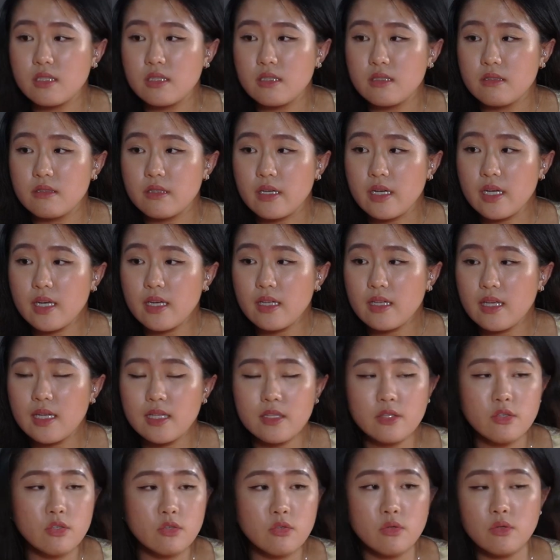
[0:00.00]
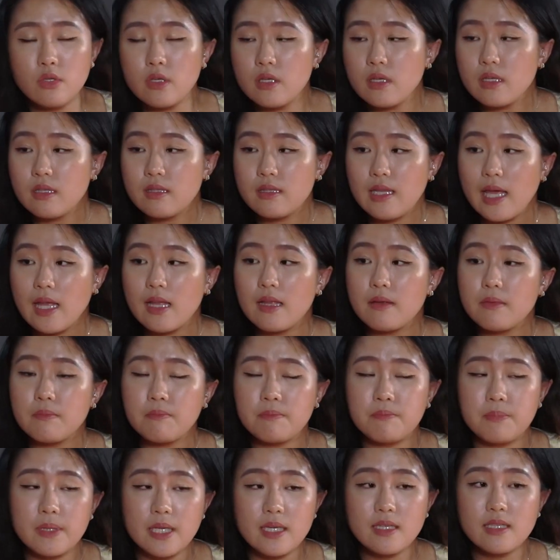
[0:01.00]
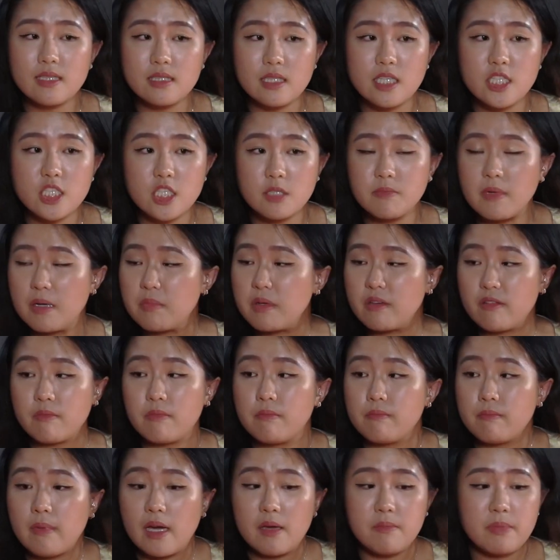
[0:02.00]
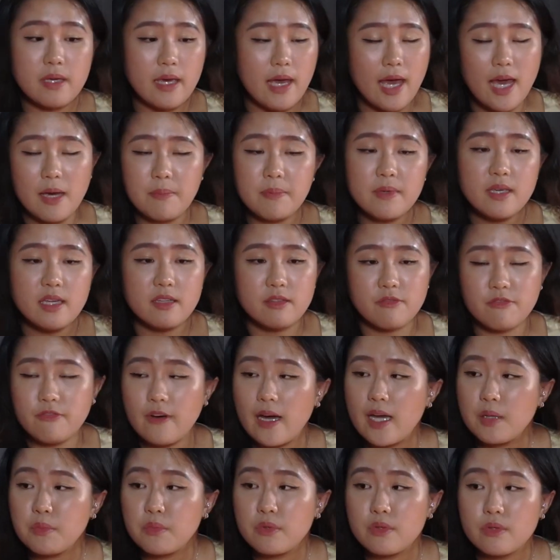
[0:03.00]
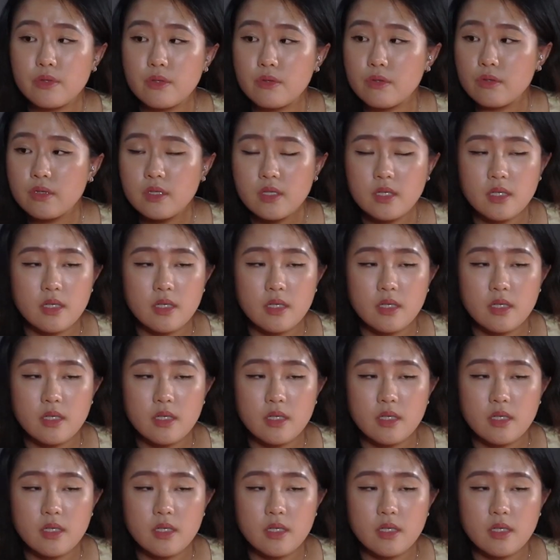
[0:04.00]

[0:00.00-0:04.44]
Yeah. Right? And you that being a teacher might be might be happy and fine with you,